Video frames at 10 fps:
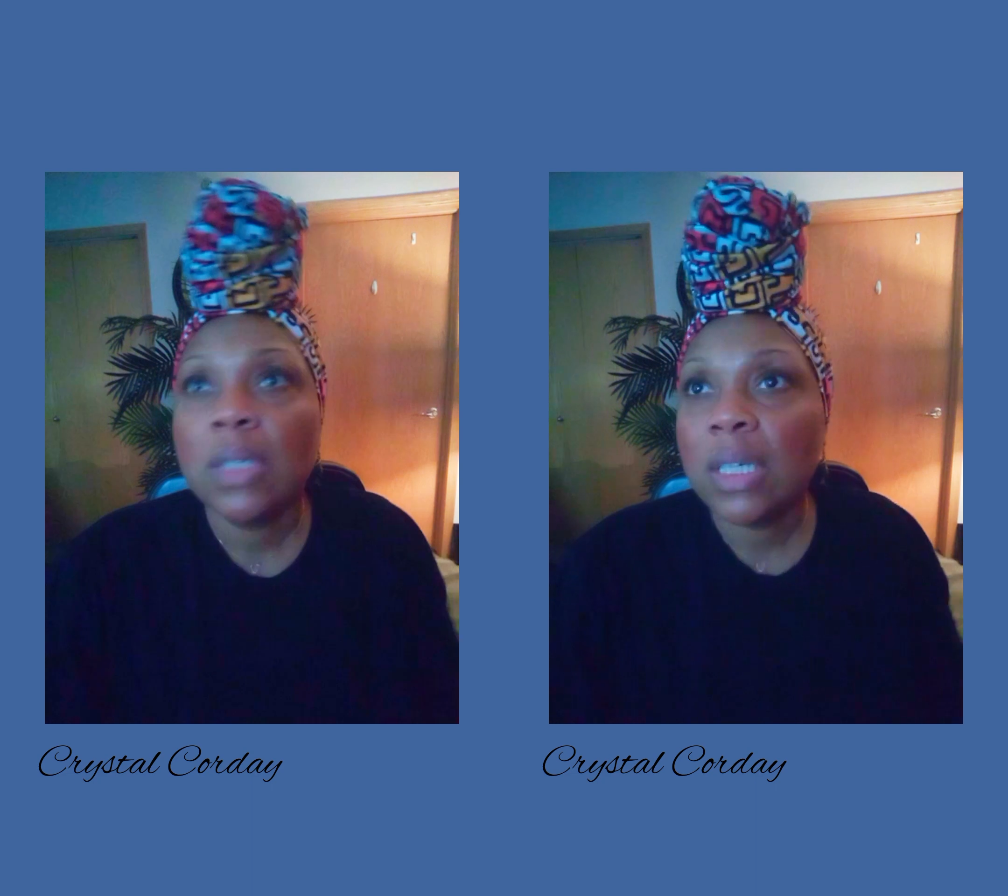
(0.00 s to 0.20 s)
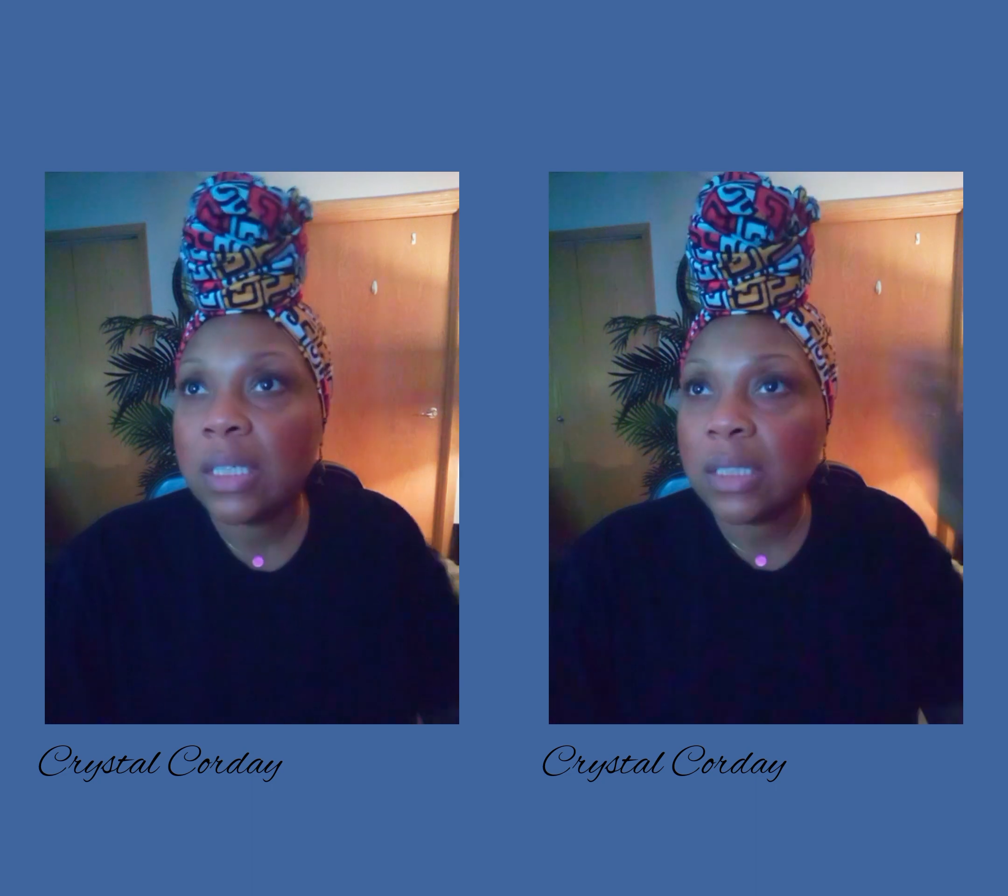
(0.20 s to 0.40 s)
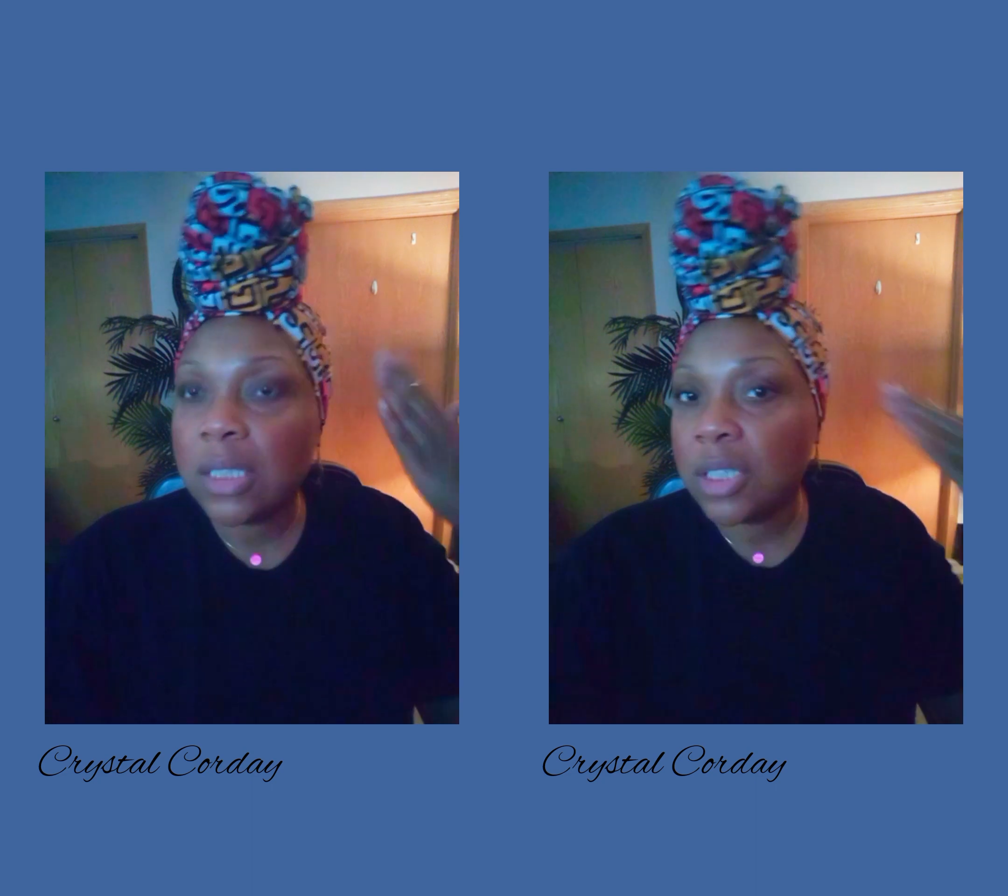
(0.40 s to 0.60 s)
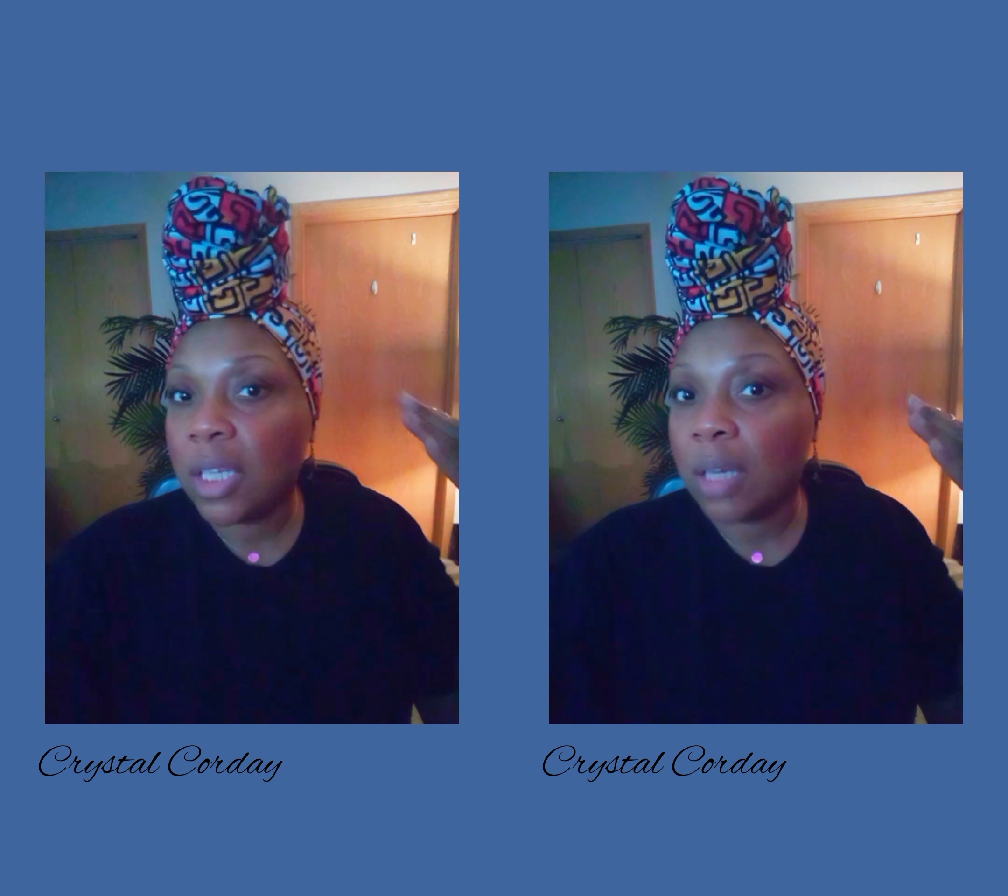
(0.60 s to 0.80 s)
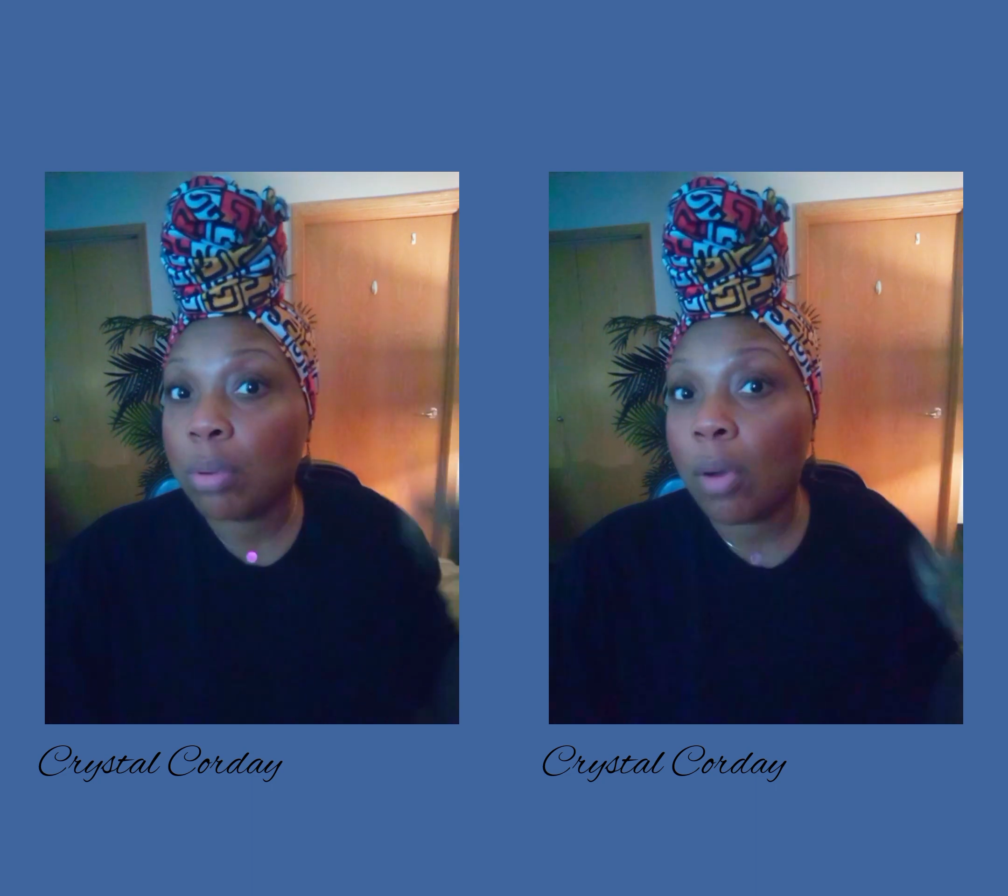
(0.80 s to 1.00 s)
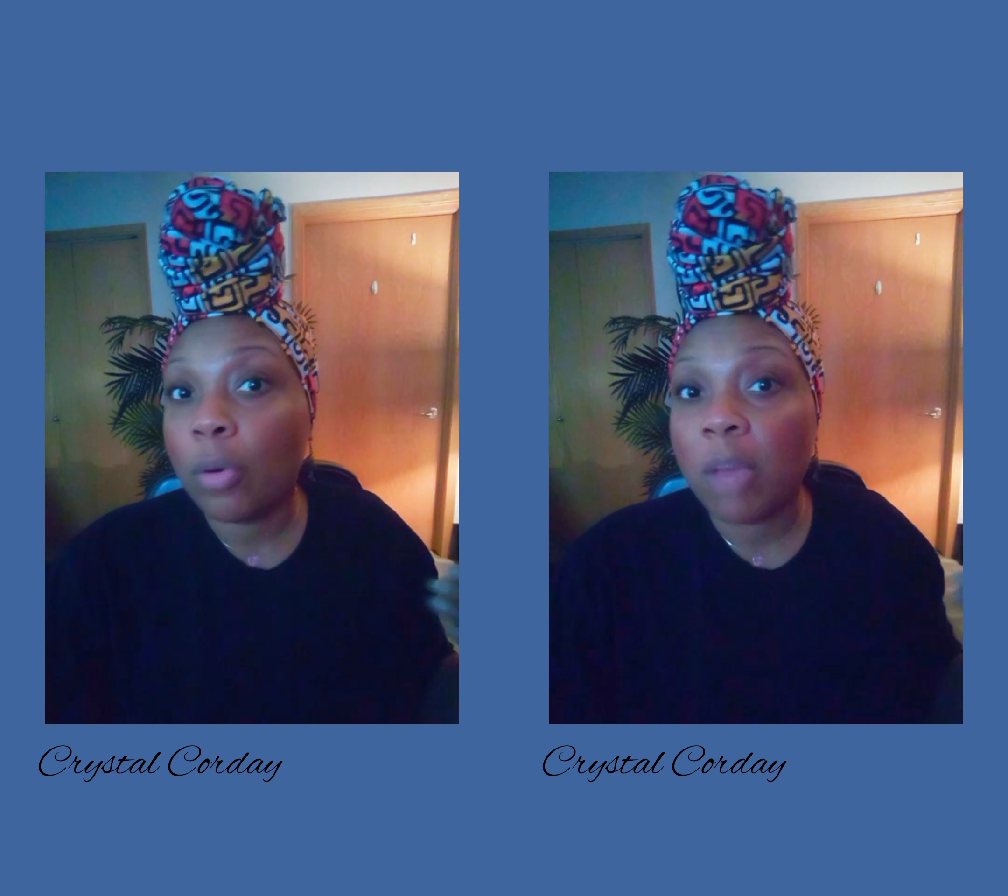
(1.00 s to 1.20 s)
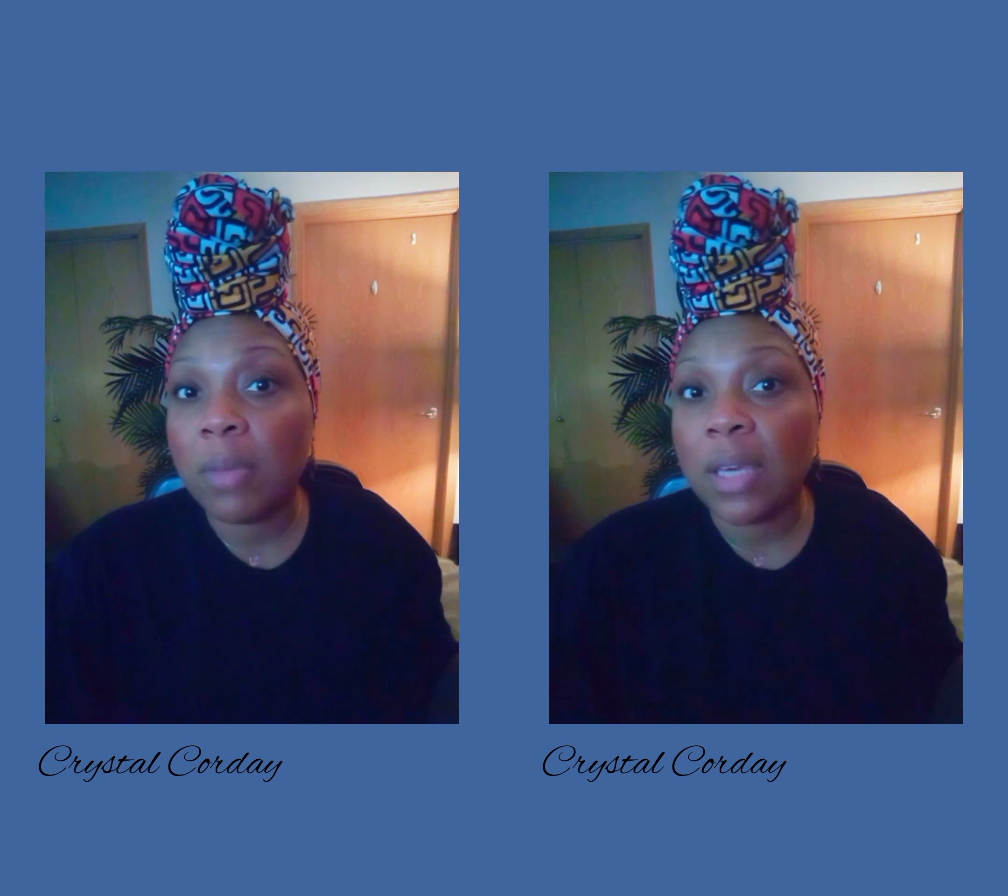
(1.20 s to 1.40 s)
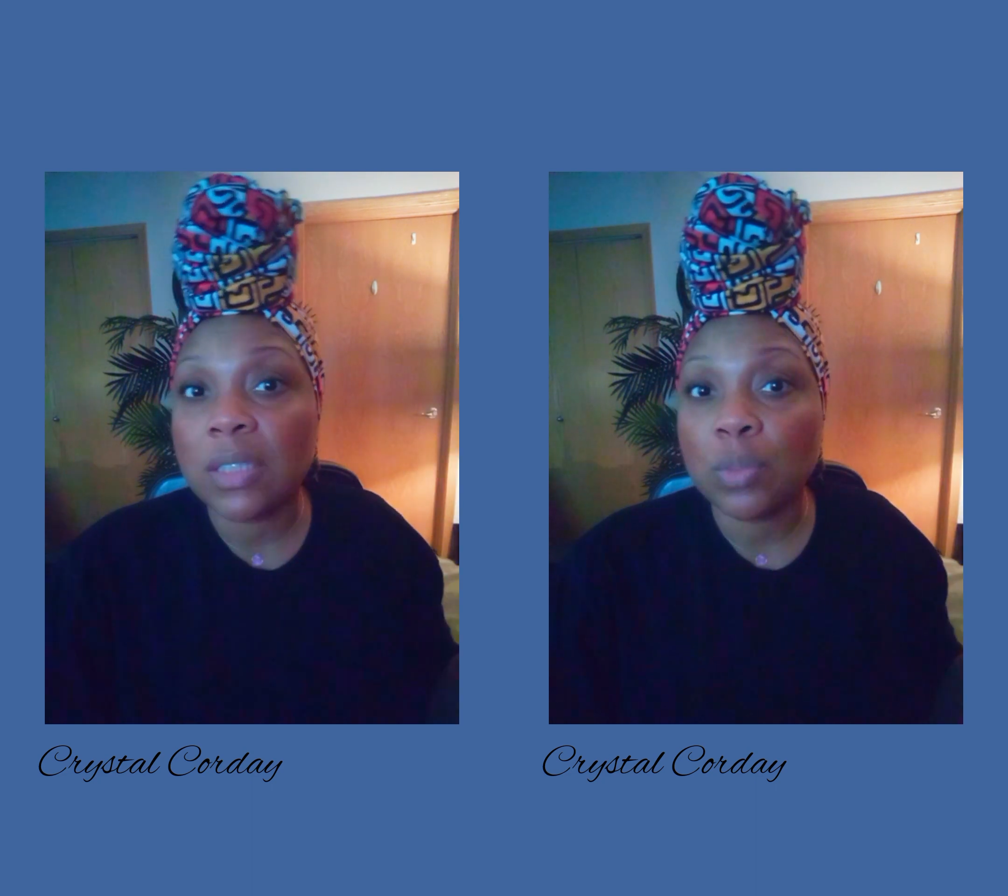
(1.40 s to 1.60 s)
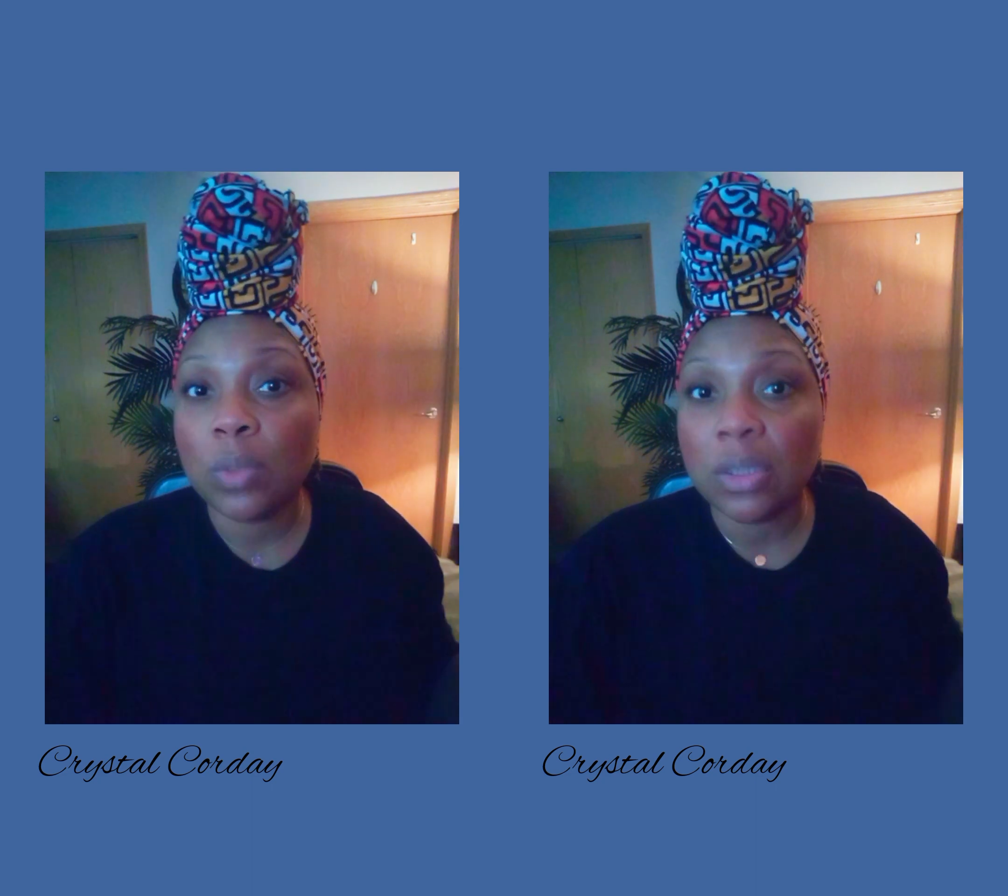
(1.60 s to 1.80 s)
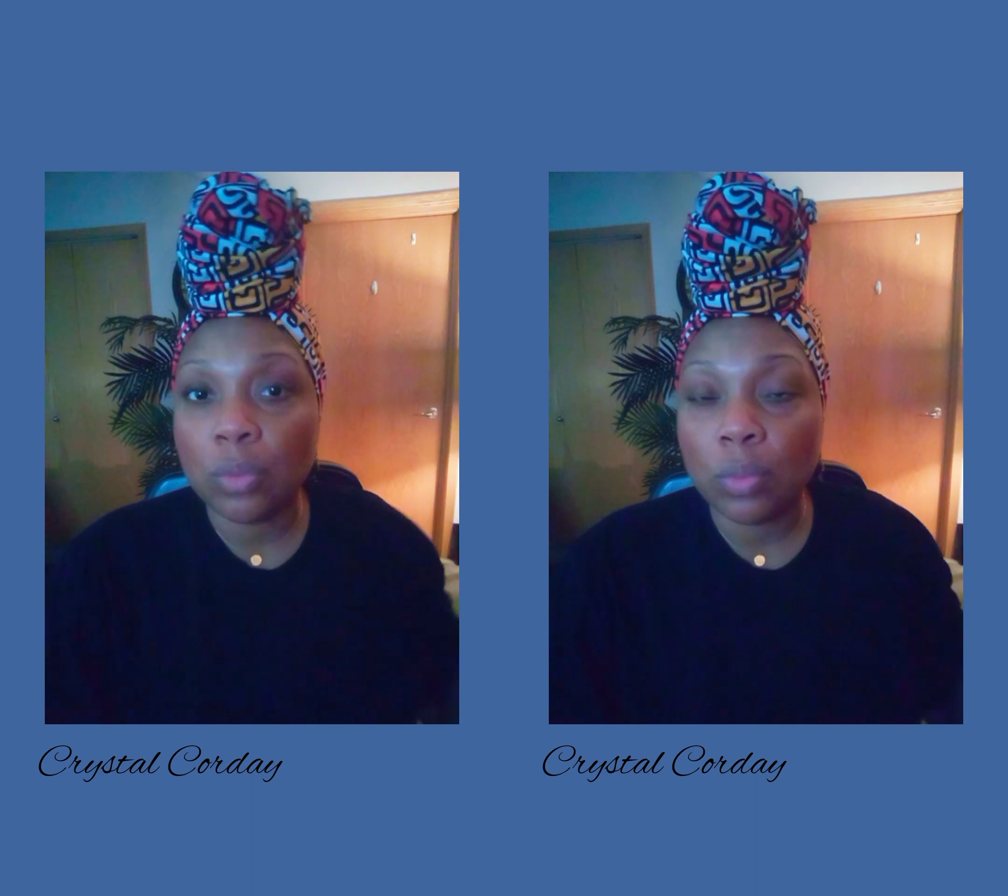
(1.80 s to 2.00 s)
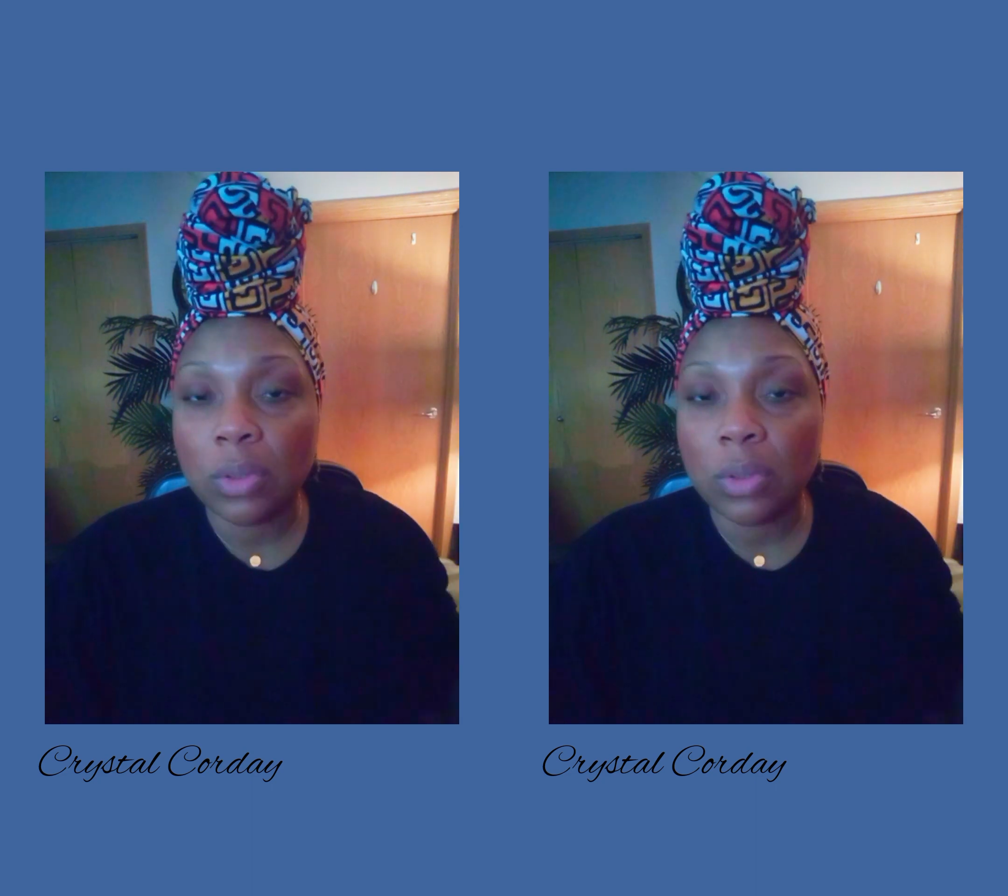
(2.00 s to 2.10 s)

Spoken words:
conditioning and programming is, what